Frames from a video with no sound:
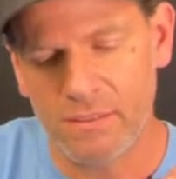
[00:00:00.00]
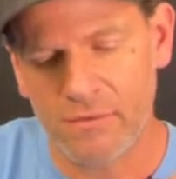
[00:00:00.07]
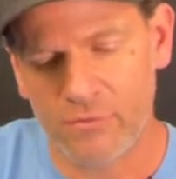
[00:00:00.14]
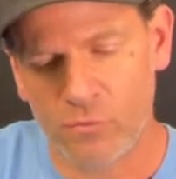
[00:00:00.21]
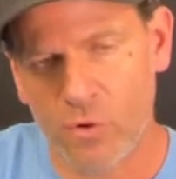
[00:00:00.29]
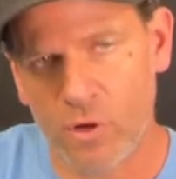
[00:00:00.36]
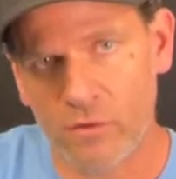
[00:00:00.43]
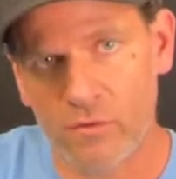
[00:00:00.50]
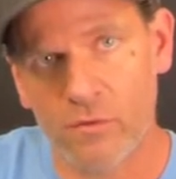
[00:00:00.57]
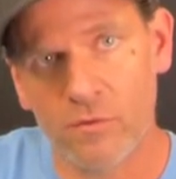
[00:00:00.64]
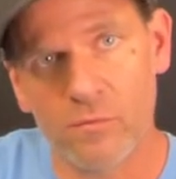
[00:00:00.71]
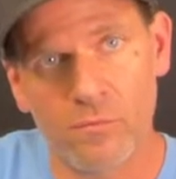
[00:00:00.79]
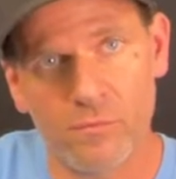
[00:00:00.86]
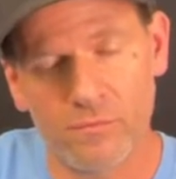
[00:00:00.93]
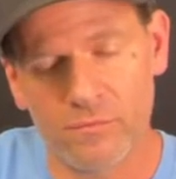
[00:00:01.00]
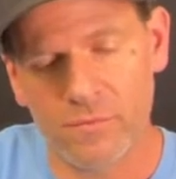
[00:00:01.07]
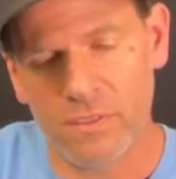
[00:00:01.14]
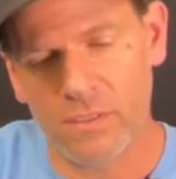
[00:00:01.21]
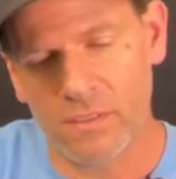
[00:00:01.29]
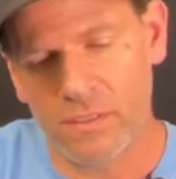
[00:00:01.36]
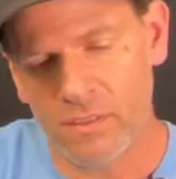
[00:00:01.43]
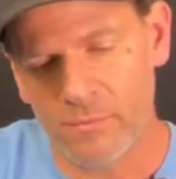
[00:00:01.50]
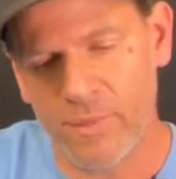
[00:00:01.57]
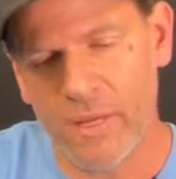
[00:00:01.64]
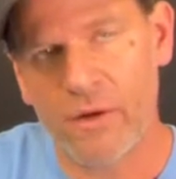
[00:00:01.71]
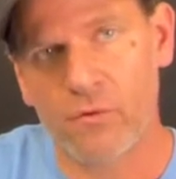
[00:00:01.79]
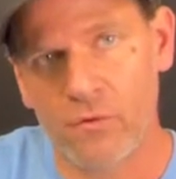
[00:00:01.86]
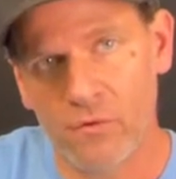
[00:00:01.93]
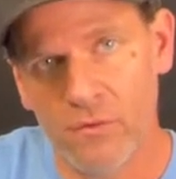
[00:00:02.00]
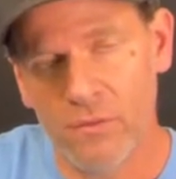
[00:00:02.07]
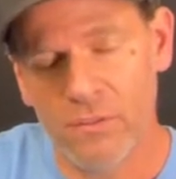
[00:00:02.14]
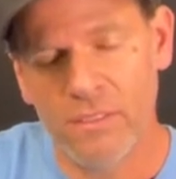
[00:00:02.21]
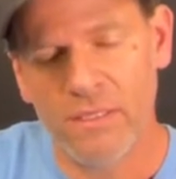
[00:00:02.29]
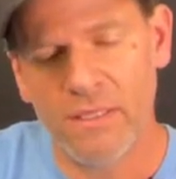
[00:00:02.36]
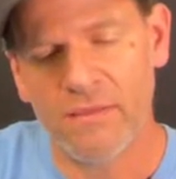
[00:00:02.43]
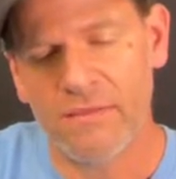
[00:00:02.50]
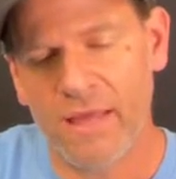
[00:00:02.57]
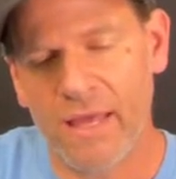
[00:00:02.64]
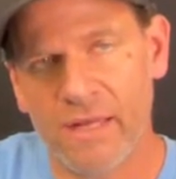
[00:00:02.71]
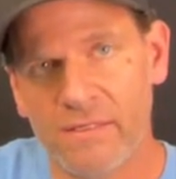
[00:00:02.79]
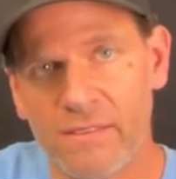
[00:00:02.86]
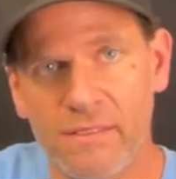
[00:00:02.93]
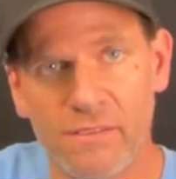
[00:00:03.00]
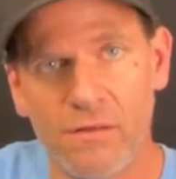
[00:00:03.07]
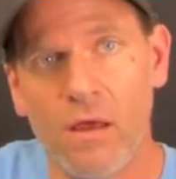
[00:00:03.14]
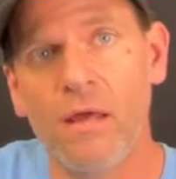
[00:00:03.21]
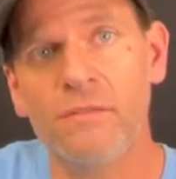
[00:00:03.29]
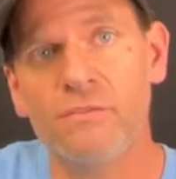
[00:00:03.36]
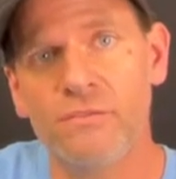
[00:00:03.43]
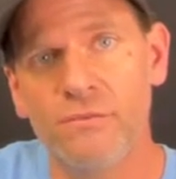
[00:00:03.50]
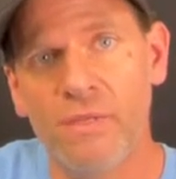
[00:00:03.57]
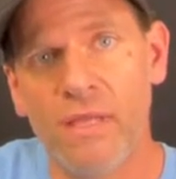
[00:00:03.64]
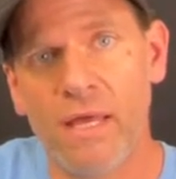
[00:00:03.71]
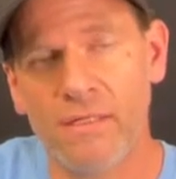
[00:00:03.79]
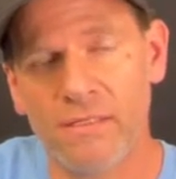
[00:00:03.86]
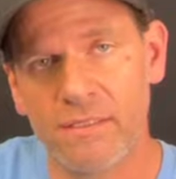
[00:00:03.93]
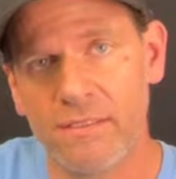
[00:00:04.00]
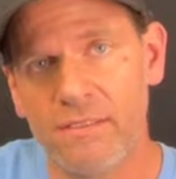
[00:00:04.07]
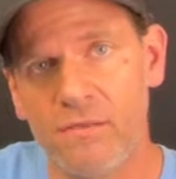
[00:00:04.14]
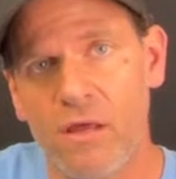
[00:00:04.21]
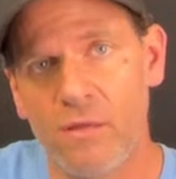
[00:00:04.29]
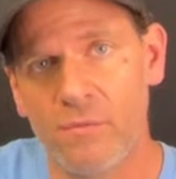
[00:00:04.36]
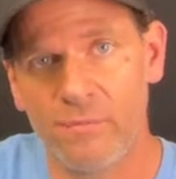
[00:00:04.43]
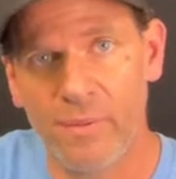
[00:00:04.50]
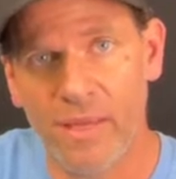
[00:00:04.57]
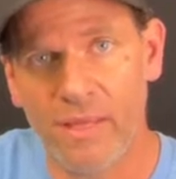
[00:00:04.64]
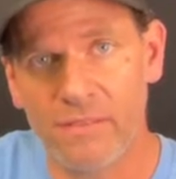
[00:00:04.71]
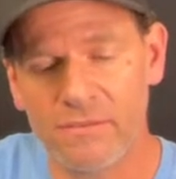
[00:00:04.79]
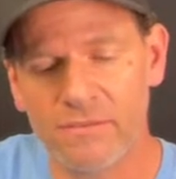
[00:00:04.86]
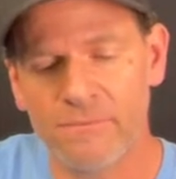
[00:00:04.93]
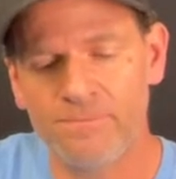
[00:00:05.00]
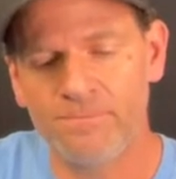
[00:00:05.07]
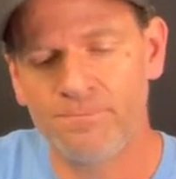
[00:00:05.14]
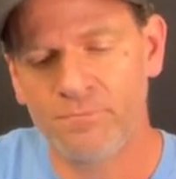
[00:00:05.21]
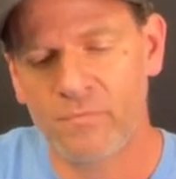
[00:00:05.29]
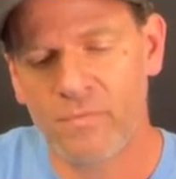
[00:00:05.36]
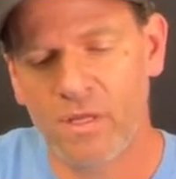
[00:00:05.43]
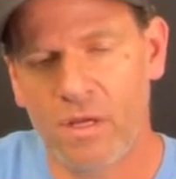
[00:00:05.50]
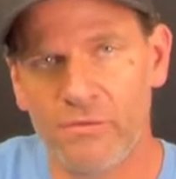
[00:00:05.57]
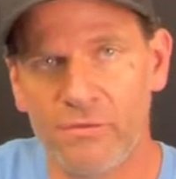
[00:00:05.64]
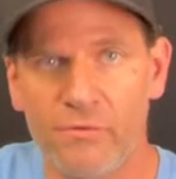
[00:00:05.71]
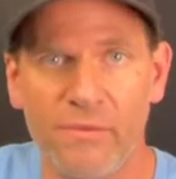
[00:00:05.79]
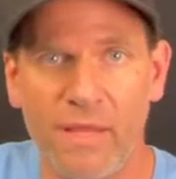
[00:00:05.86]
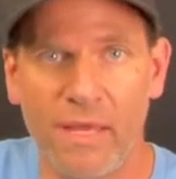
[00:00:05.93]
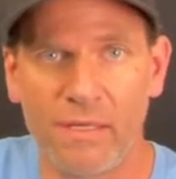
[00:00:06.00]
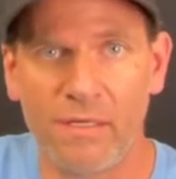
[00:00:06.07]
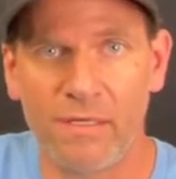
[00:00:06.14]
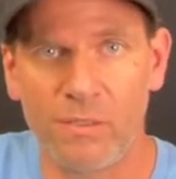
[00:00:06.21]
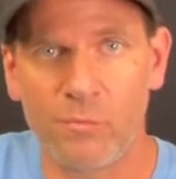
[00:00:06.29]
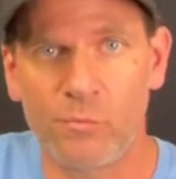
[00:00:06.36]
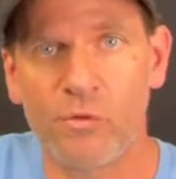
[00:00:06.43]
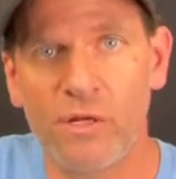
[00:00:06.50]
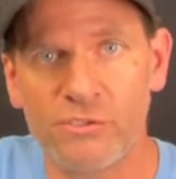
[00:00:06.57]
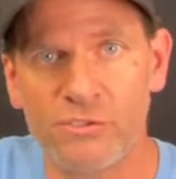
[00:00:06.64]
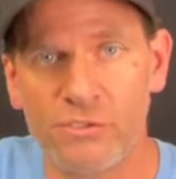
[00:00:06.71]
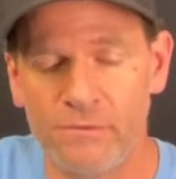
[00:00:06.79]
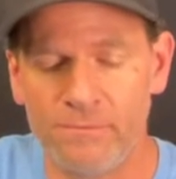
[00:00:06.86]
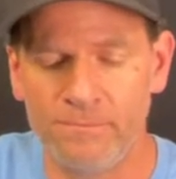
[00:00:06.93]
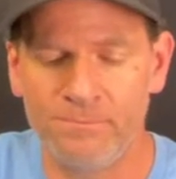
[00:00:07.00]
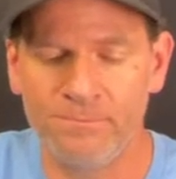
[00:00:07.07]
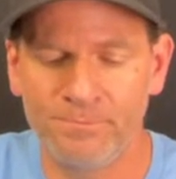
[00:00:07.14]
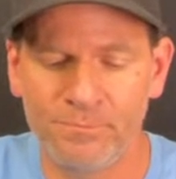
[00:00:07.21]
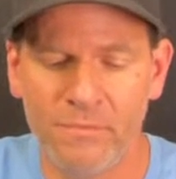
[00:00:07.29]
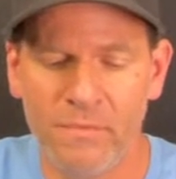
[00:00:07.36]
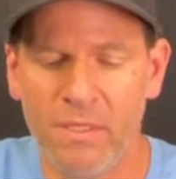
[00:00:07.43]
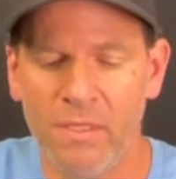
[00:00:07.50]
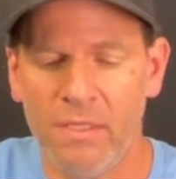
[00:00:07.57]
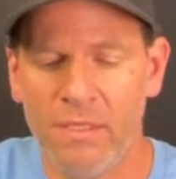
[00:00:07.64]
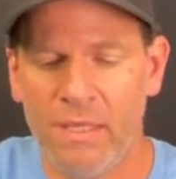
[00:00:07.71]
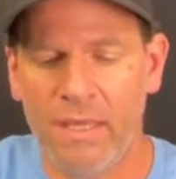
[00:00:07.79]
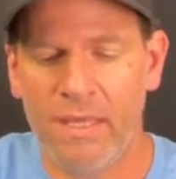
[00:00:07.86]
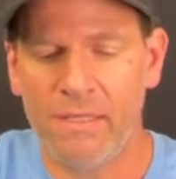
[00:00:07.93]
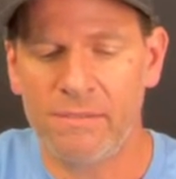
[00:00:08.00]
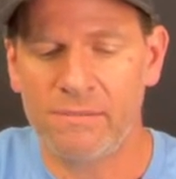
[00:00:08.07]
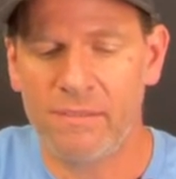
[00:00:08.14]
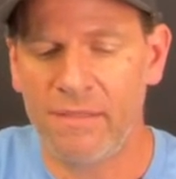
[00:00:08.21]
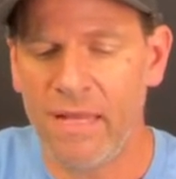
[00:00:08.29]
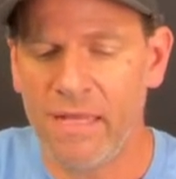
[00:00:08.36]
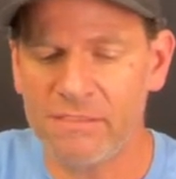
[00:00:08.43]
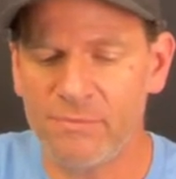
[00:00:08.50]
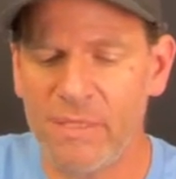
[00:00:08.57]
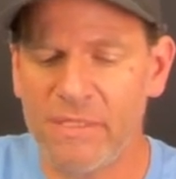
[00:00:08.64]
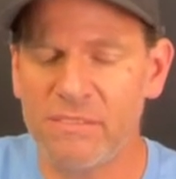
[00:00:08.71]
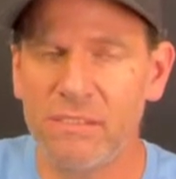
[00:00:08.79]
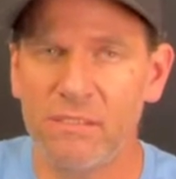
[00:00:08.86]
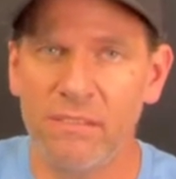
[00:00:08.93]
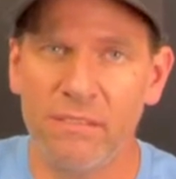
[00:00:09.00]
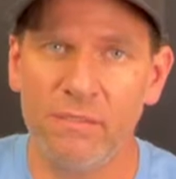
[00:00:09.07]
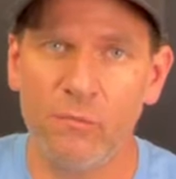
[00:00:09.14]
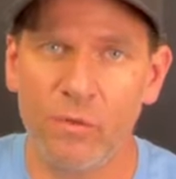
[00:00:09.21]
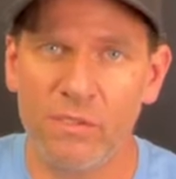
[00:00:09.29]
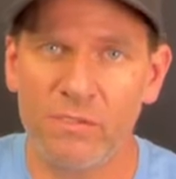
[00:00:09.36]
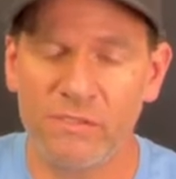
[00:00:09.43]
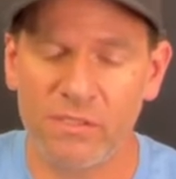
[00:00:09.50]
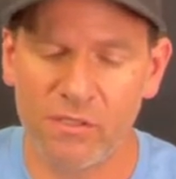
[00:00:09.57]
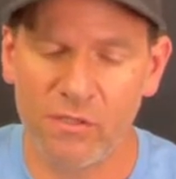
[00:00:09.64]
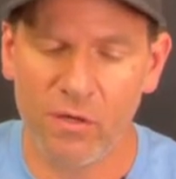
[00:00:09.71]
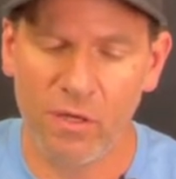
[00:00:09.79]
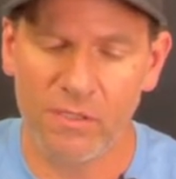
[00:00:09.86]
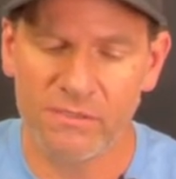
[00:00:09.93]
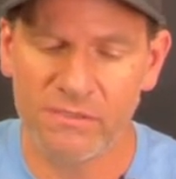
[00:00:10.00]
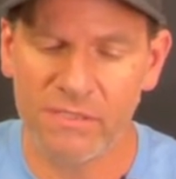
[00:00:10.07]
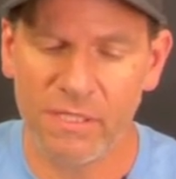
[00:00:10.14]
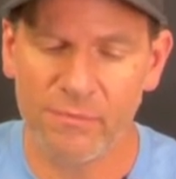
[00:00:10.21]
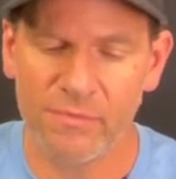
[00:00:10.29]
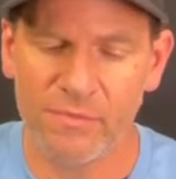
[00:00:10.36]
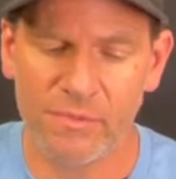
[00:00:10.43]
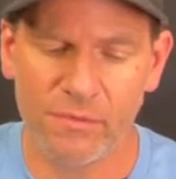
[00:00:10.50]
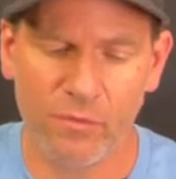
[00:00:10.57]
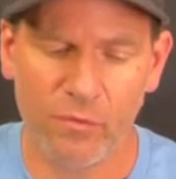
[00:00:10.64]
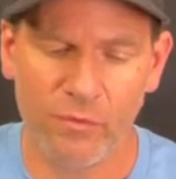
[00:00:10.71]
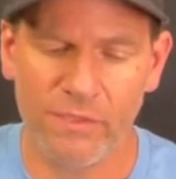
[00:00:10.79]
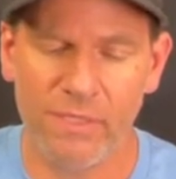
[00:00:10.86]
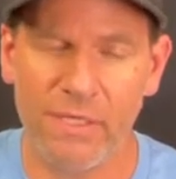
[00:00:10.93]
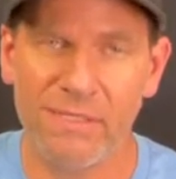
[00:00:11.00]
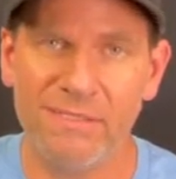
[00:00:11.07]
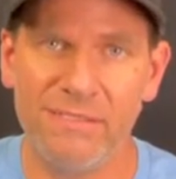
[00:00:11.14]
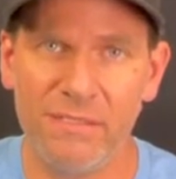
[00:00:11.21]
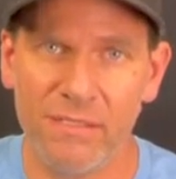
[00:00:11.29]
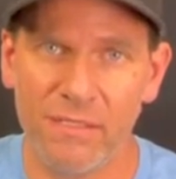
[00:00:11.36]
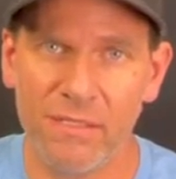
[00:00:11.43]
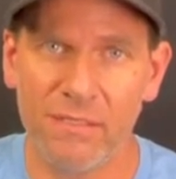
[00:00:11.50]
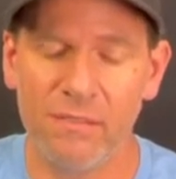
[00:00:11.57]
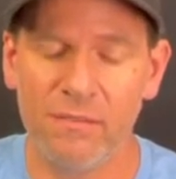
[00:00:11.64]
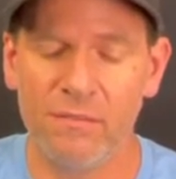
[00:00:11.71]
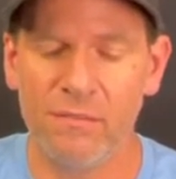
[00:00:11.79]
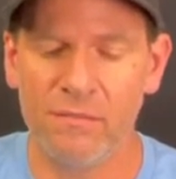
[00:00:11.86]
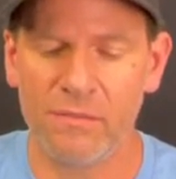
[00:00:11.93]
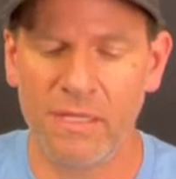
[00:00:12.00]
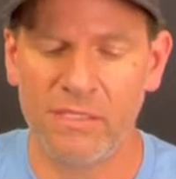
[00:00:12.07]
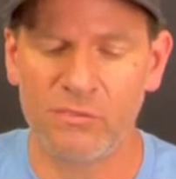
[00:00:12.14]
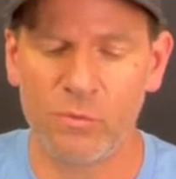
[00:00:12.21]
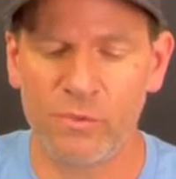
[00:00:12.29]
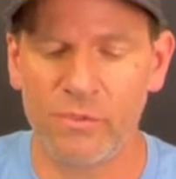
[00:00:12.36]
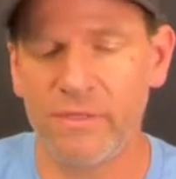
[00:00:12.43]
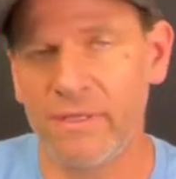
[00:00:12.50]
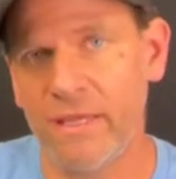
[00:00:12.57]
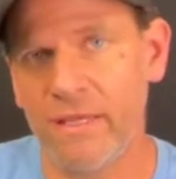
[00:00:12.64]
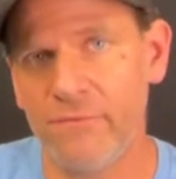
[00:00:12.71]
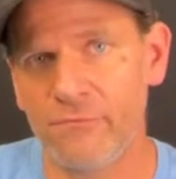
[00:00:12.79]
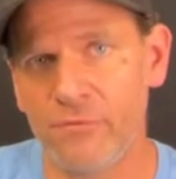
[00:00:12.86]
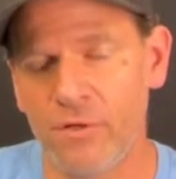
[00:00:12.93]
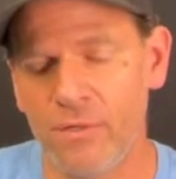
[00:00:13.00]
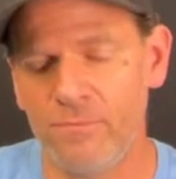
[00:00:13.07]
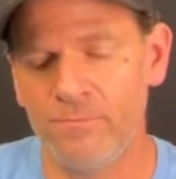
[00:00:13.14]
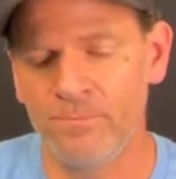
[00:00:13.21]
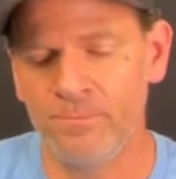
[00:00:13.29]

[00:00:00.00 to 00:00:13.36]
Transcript: throttle barrel that cannot do that. It cannot bend under that kind of pressure. And that's basically was the concept or the idea. That's where it came from,